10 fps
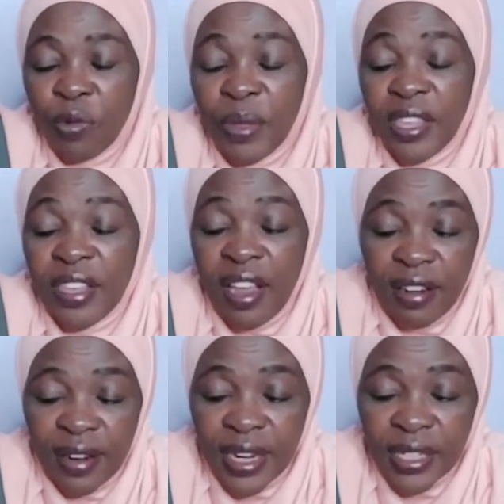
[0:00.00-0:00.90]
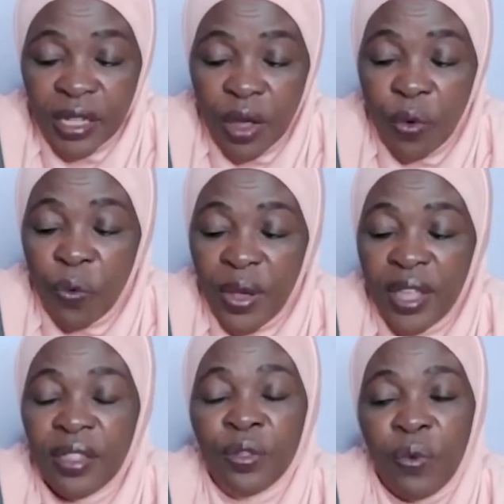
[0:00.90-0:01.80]
to be generous
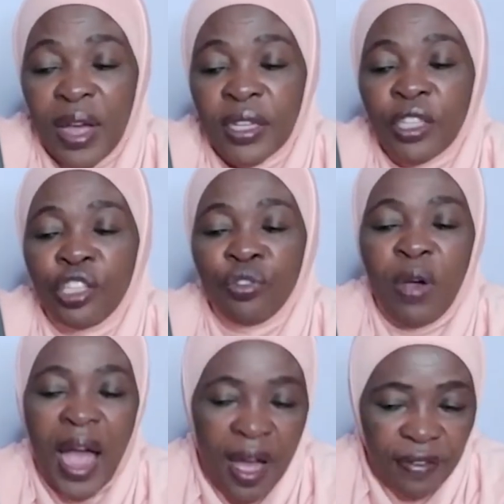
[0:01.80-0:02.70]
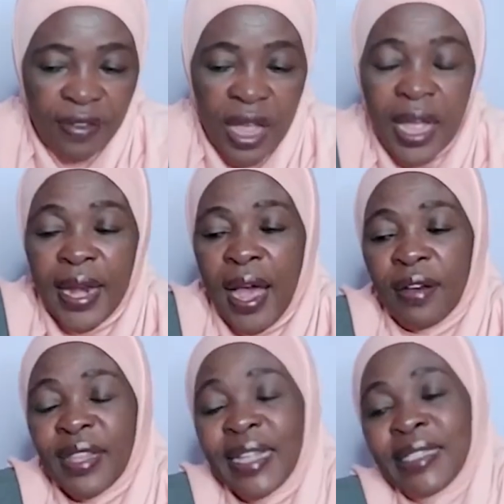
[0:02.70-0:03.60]
with what you have.
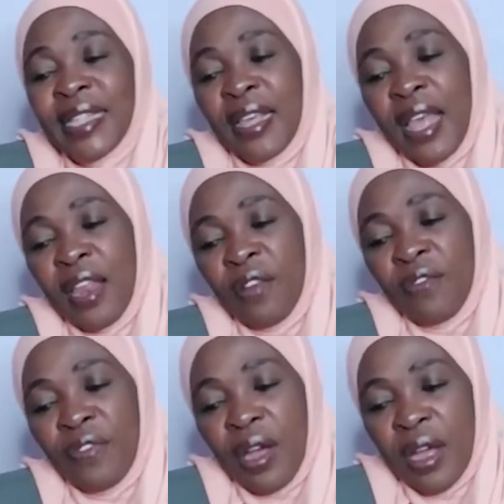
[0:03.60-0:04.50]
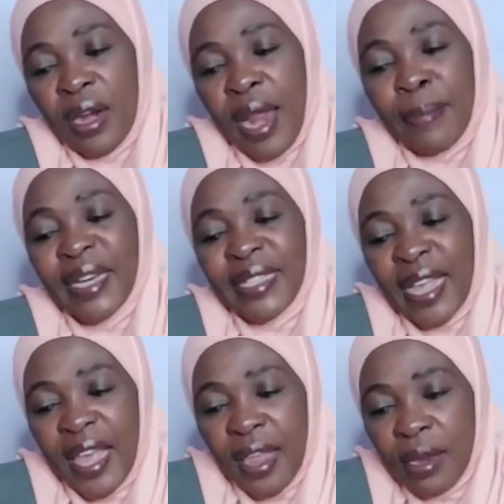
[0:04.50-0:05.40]
Now, that's the end of number
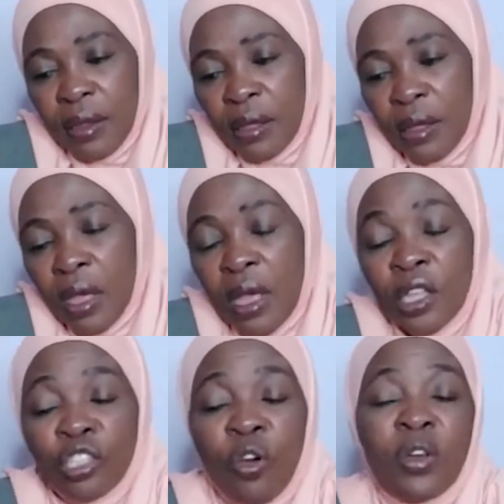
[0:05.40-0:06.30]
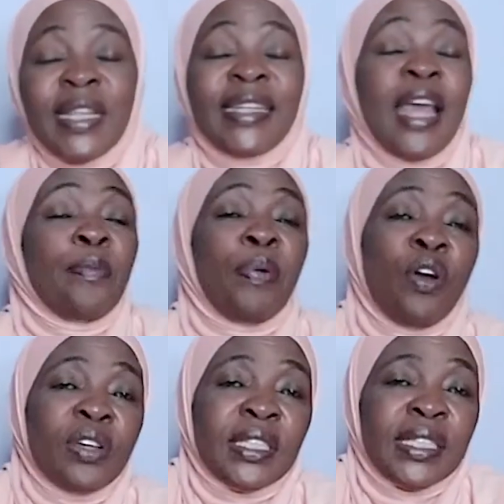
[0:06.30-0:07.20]
10. So the 10
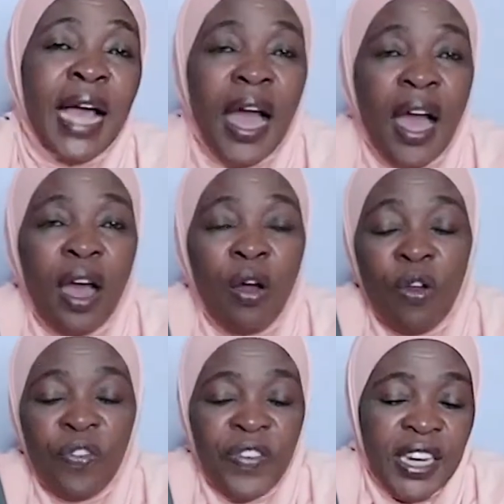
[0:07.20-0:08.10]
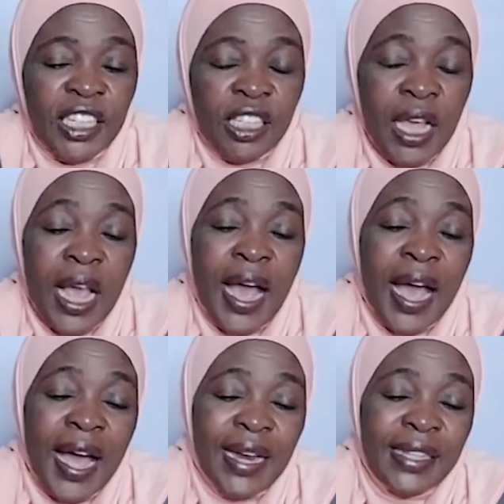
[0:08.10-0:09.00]
points are all finished.
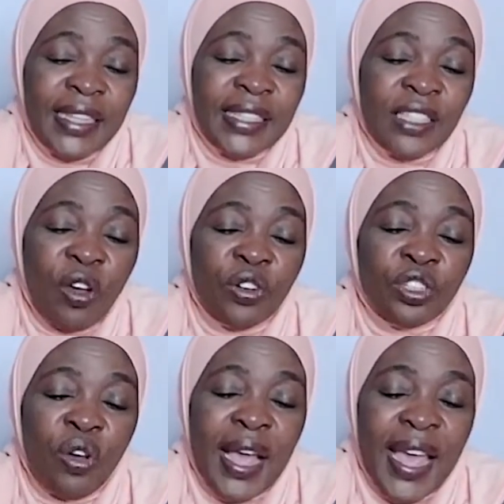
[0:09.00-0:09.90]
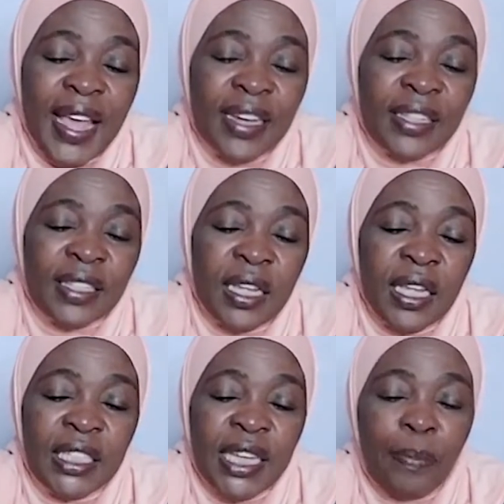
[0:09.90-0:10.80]
And this is also ends
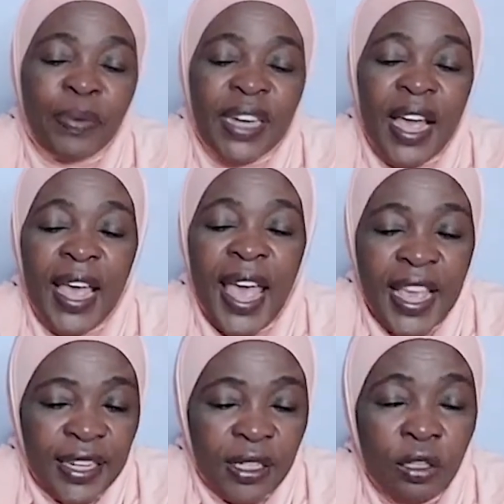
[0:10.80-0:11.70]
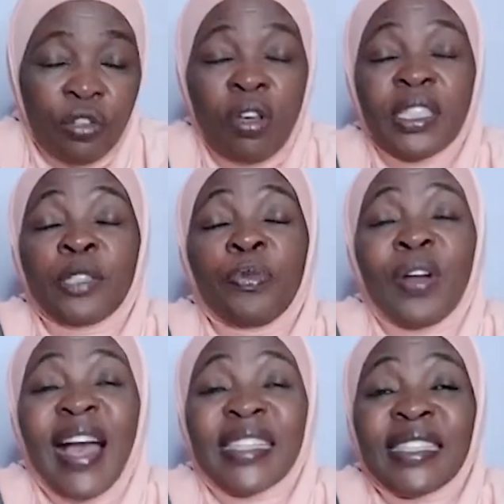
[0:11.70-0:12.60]
chapter 8. You know, this book
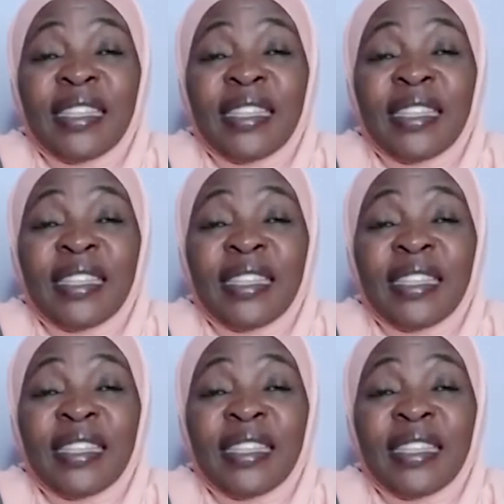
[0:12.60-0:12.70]
has